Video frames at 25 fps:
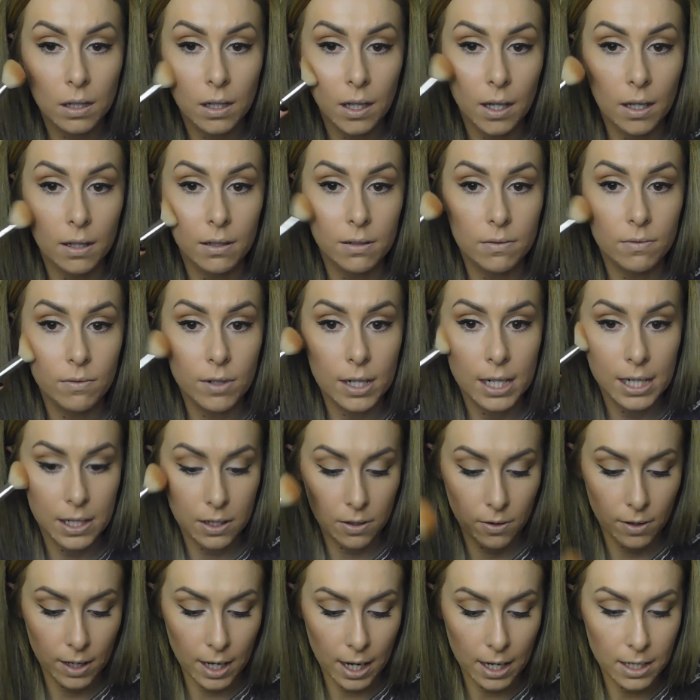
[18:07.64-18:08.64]
And really
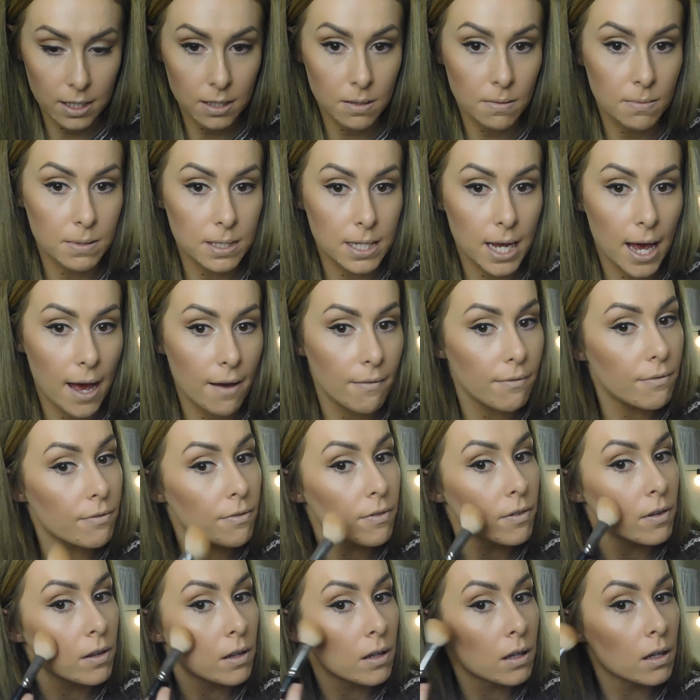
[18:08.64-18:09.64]
create some
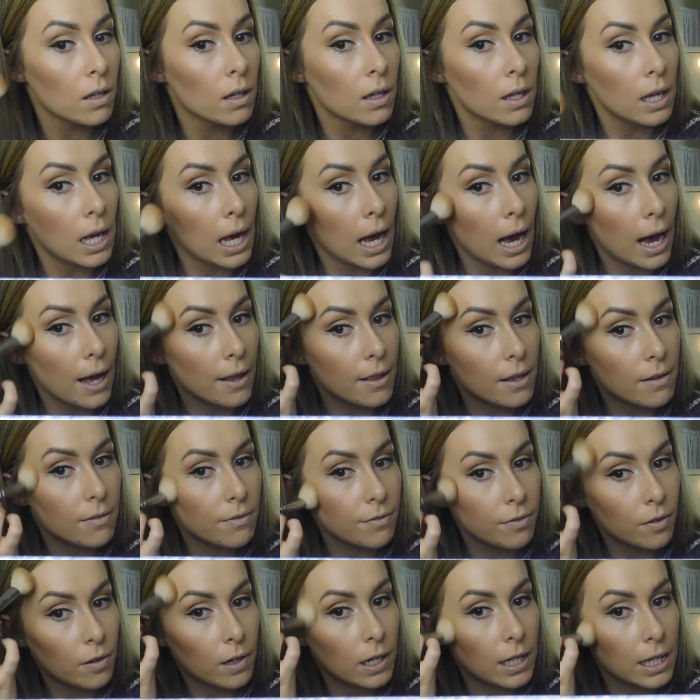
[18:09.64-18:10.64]
depth. And then
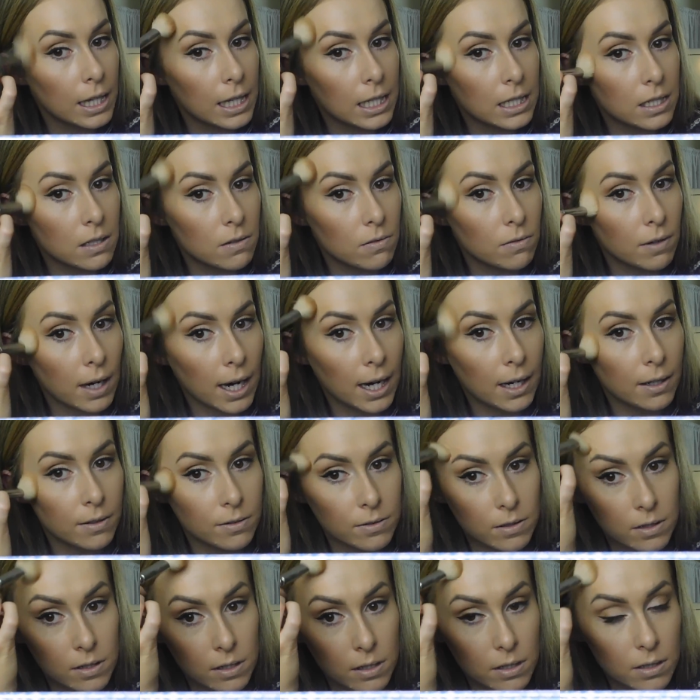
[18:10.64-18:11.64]
follow this
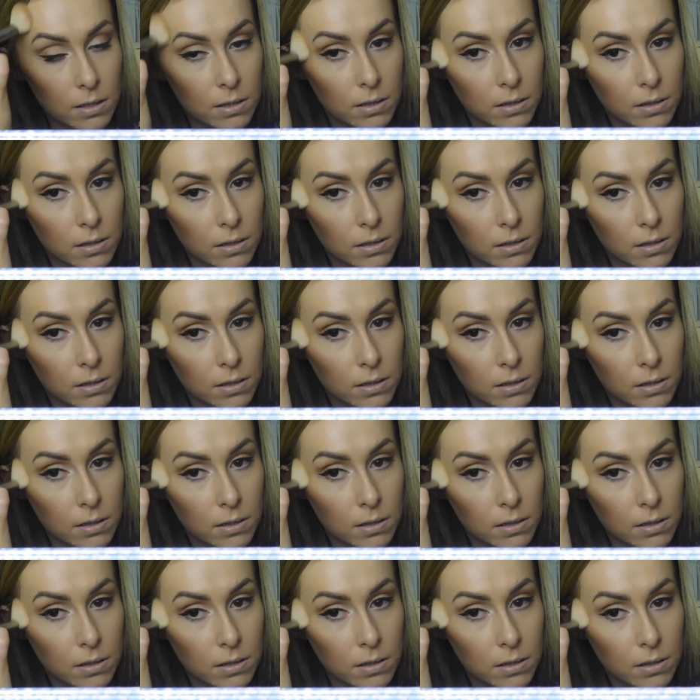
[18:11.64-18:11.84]
around